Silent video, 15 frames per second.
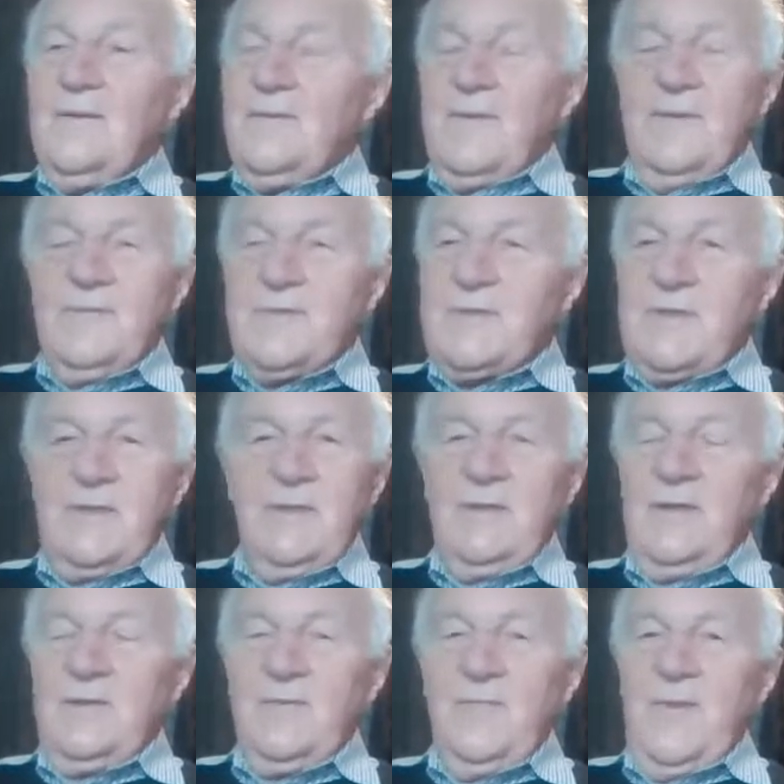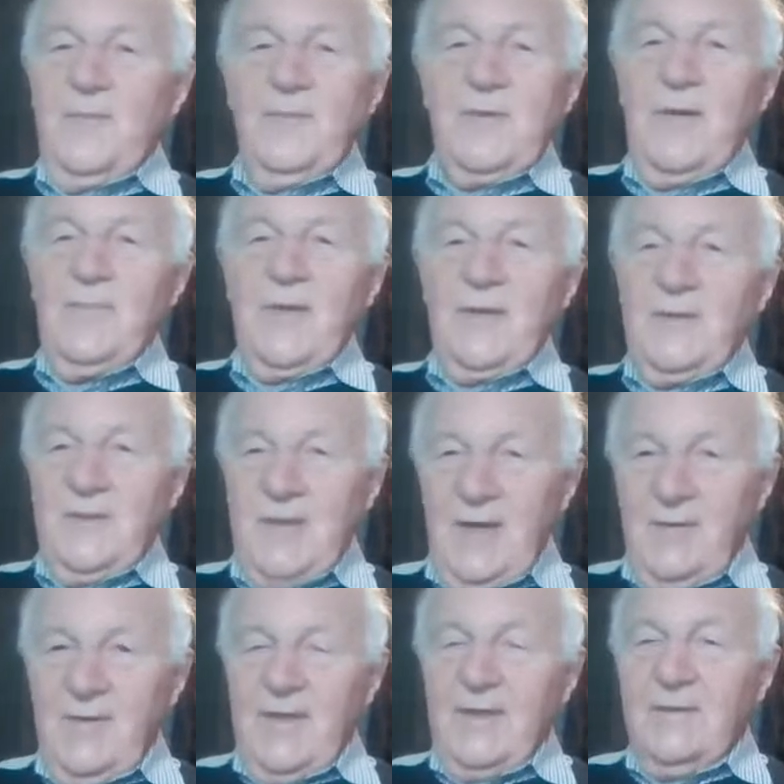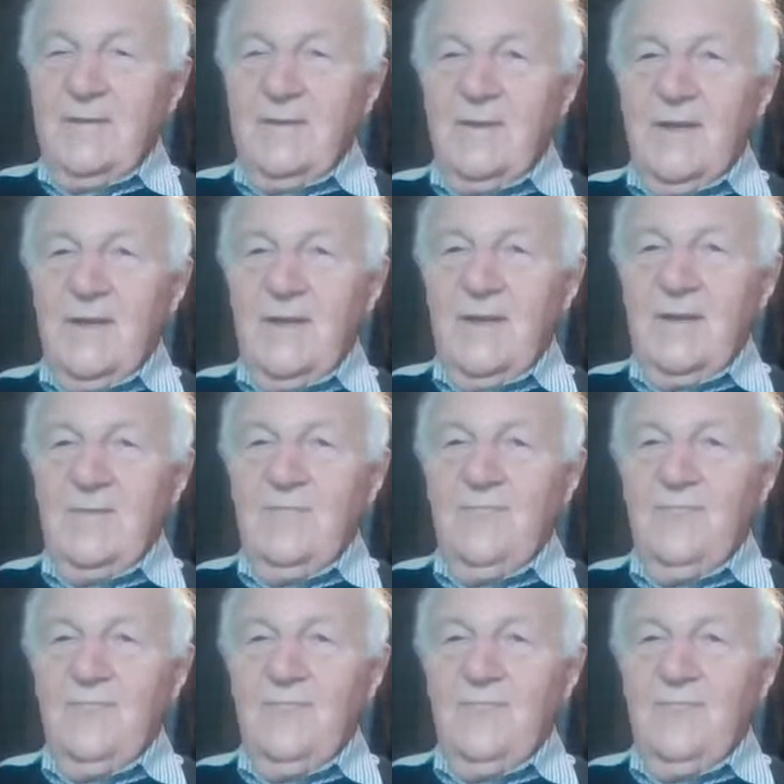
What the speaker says: there were still a lot of people coming and going. The